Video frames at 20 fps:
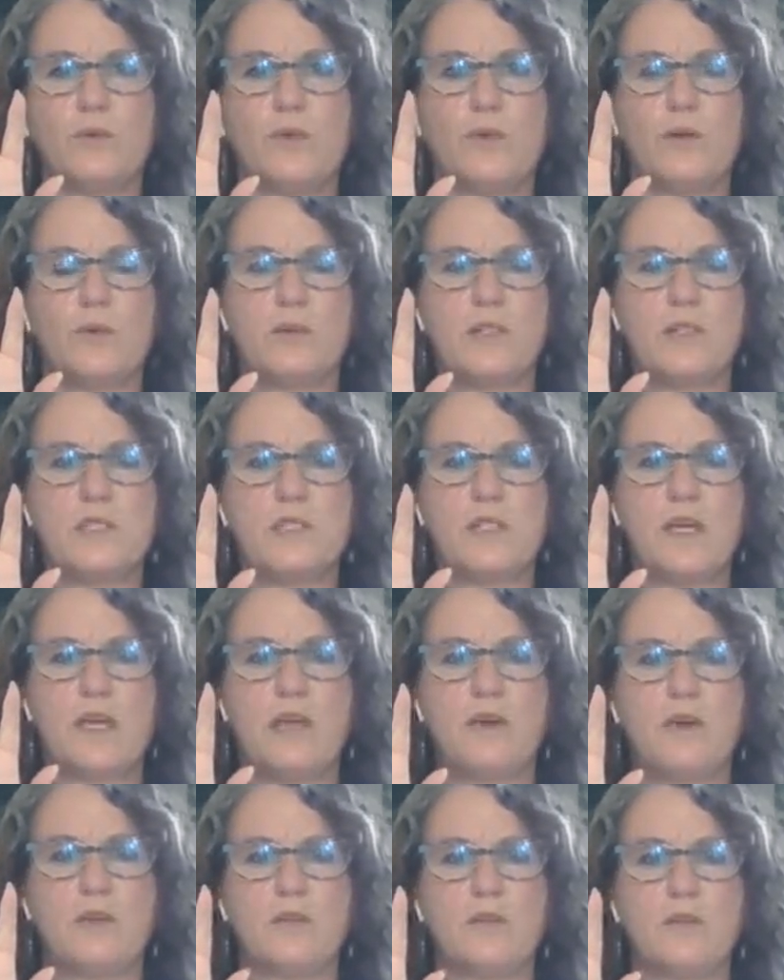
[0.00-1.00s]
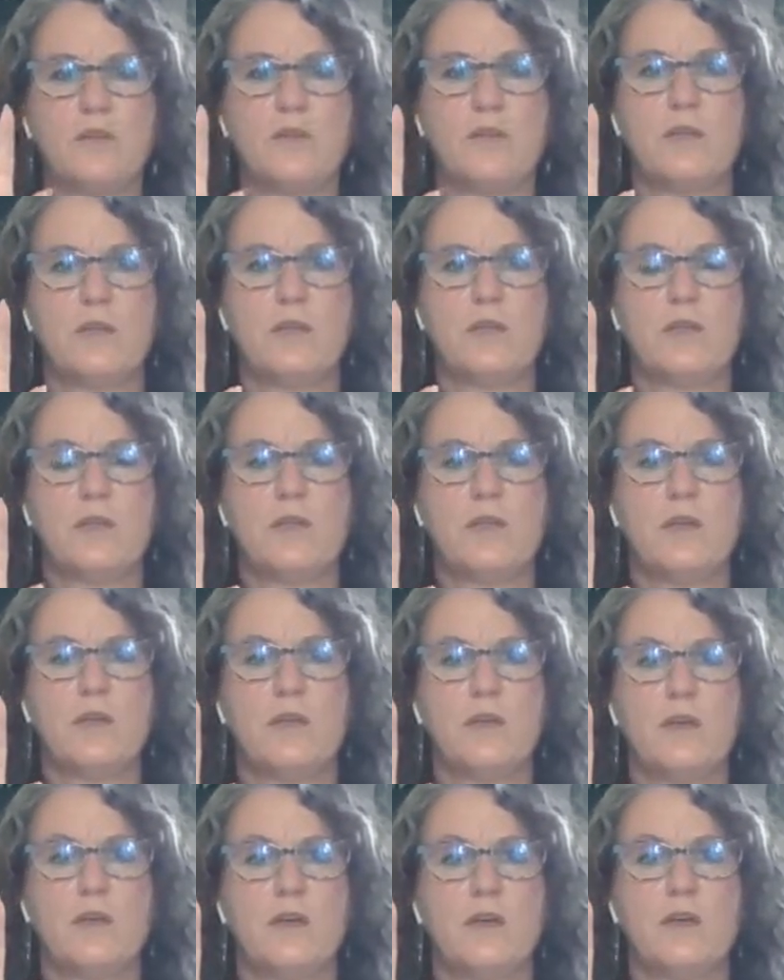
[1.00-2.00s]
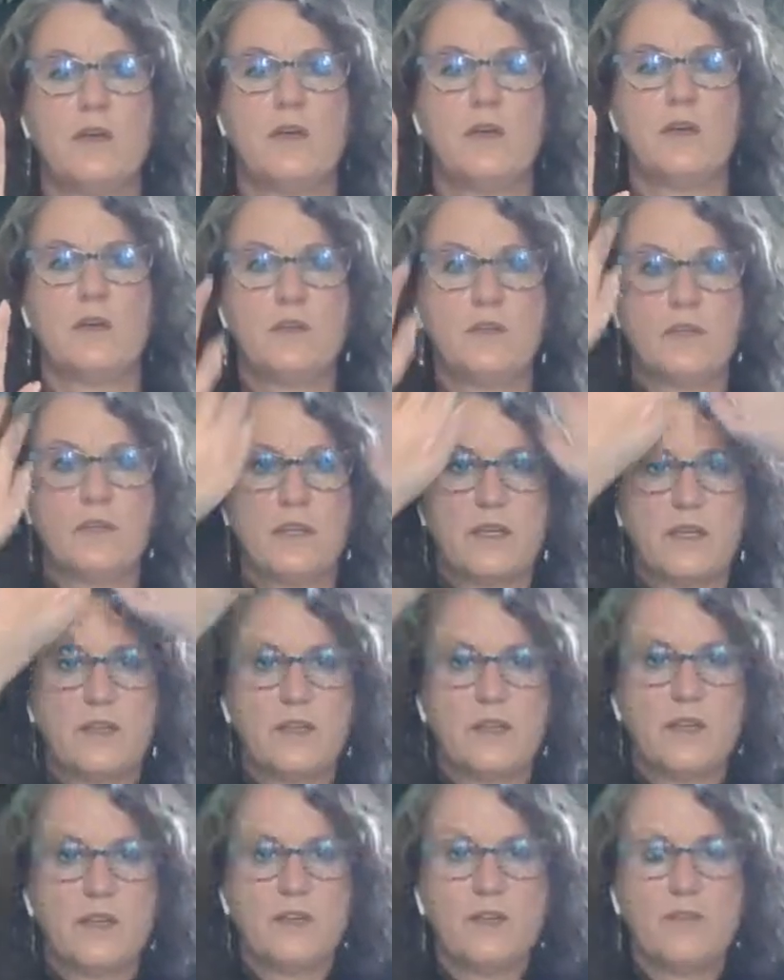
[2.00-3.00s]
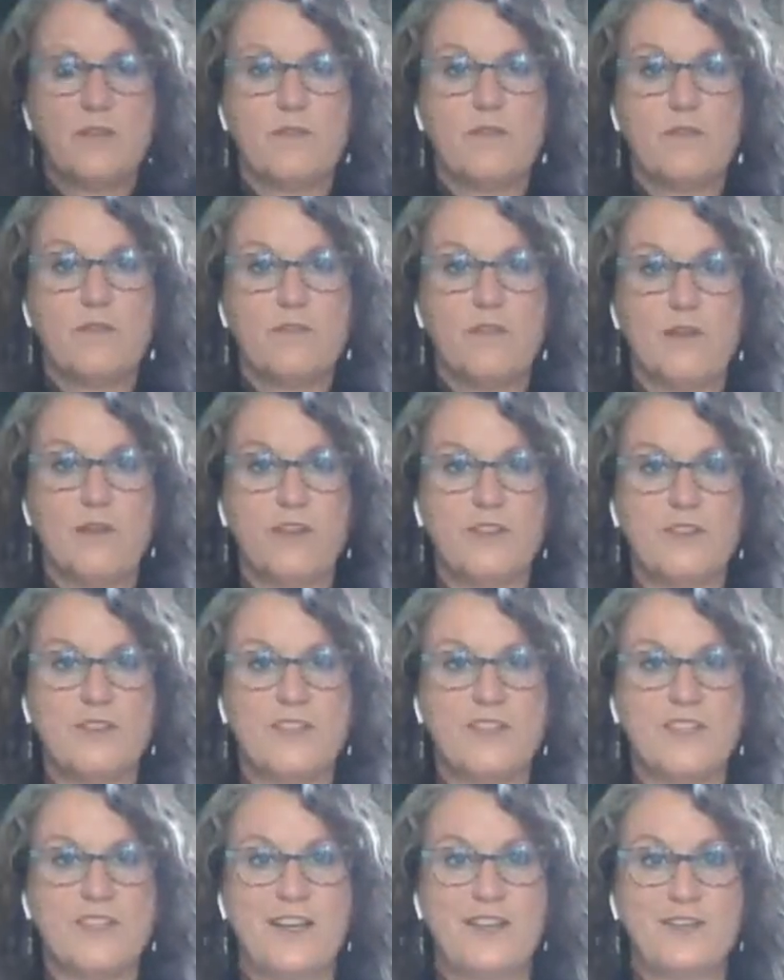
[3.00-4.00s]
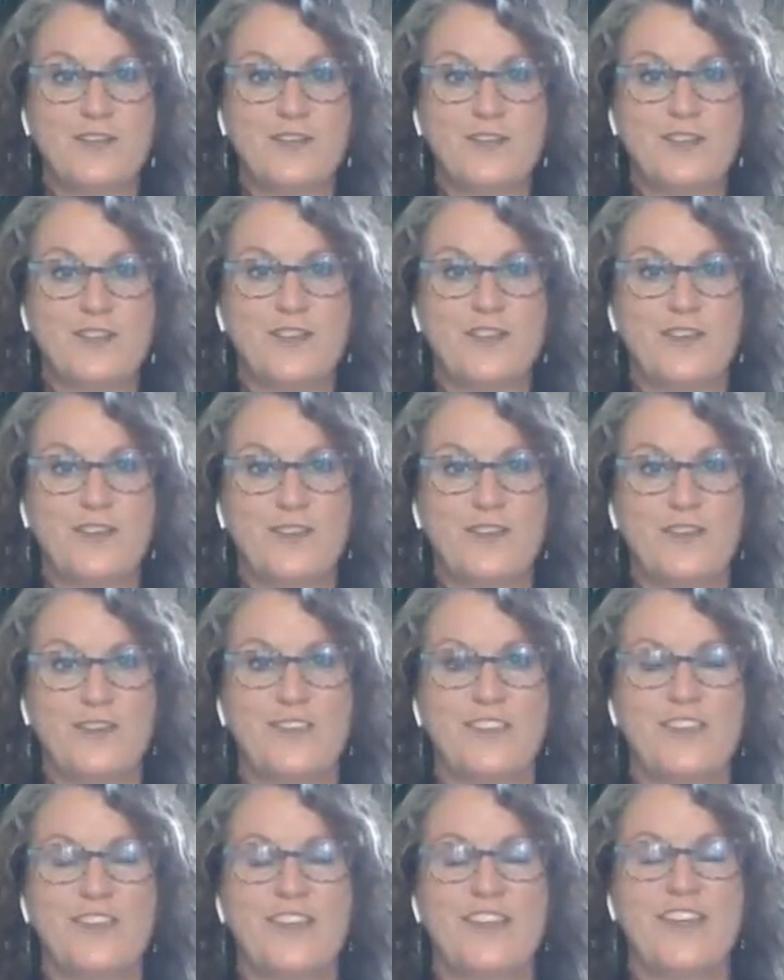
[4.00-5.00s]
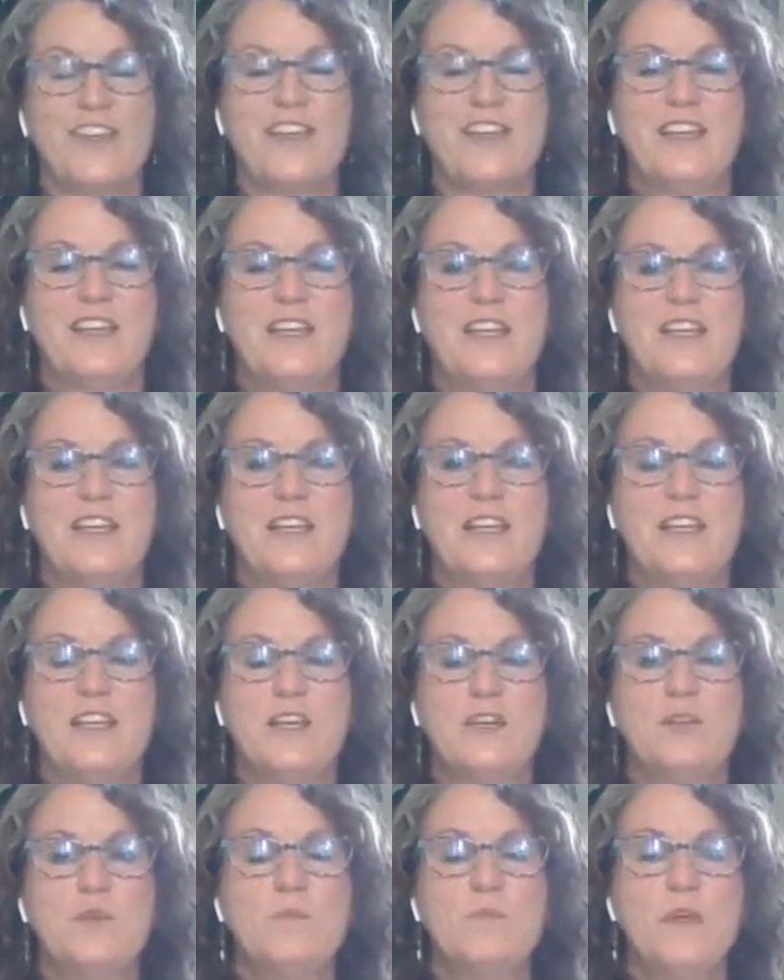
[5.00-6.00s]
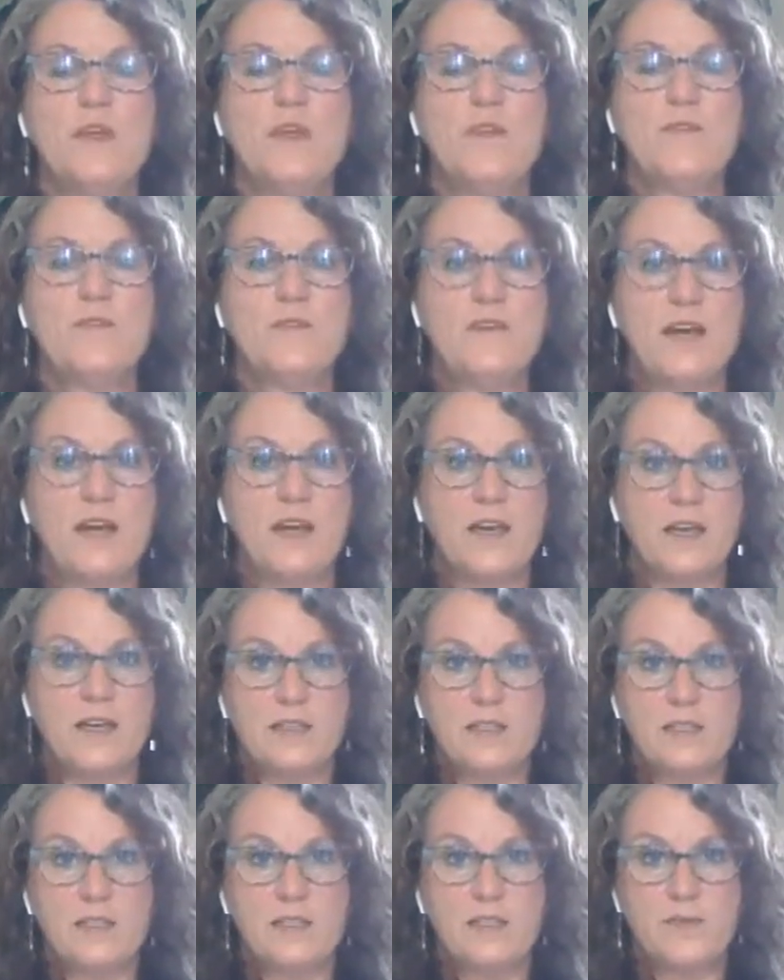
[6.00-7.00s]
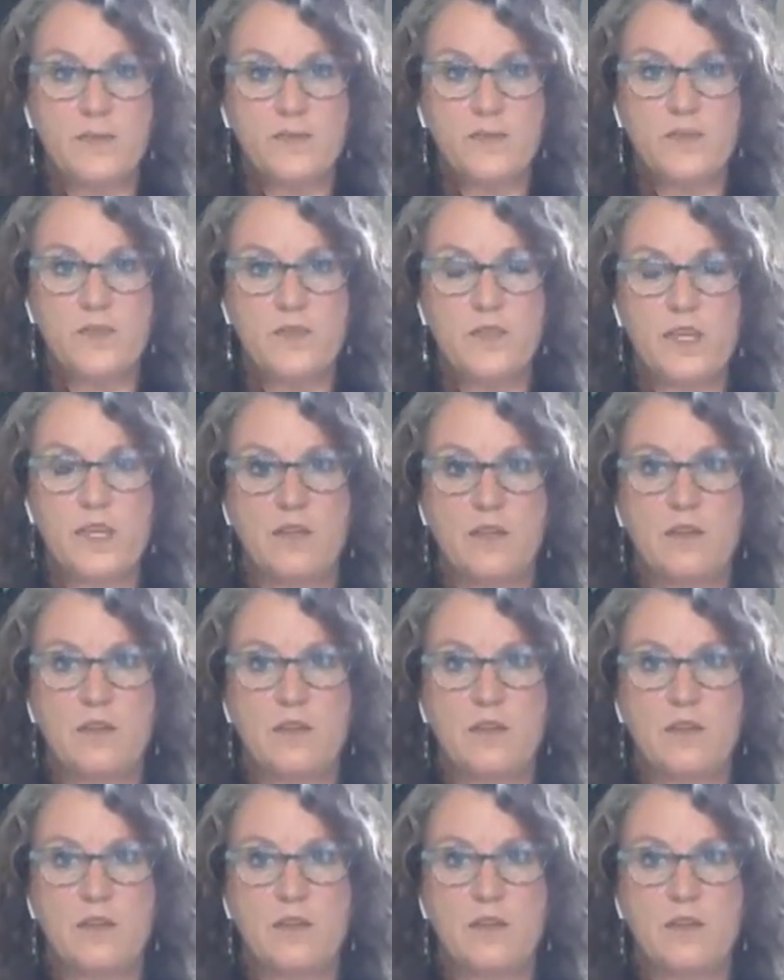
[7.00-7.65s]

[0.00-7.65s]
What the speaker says: comes down. Like the energy falls down to the earth. Now you may find that